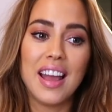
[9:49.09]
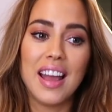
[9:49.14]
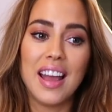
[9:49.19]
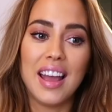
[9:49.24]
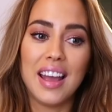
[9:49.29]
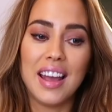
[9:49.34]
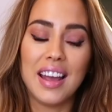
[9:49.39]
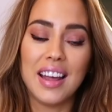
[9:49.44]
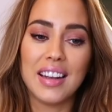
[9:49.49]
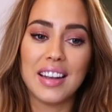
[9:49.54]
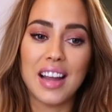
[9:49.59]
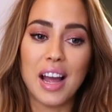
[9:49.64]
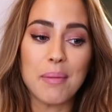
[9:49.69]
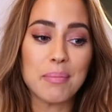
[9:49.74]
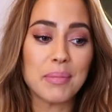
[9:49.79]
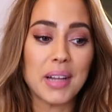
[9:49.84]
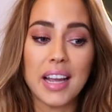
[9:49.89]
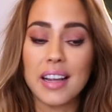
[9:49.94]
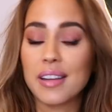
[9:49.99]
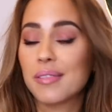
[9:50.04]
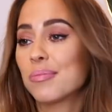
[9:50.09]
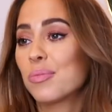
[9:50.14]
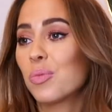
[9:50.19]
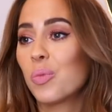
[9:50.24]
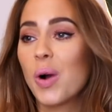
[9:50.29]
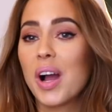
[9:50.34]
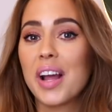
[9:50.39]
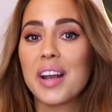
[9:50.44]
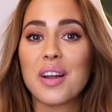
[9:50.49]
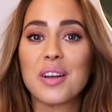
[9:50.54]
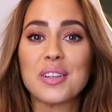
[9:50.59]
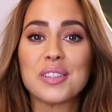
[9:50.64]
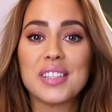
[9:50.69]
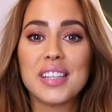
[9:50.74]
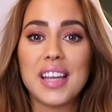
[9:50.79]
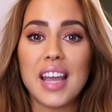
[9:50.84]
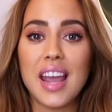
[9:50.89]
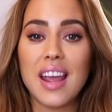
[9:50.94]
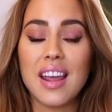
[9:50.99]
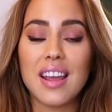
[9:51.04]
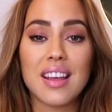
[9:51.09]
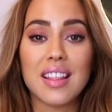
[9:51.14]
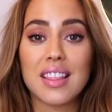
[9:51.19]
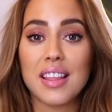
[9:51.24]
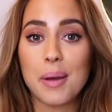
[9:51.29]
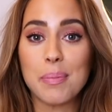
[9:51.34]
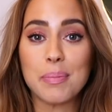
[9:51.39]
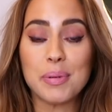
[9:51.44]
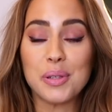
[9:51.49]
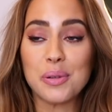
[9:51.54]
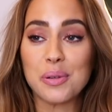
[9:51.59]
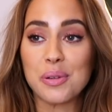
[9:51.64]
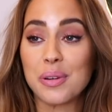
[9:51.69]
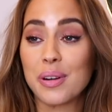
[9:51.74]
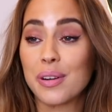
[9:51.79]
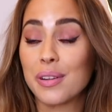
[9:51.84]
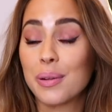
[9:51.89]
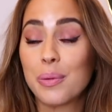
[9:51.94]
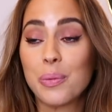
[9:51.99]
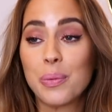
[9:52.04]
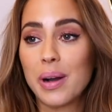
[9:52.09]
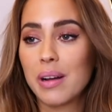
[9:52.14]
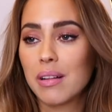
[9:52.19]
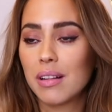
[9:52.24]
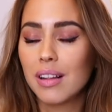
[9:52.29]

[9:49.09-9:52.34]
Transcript: And I'm like, why not take the epidural?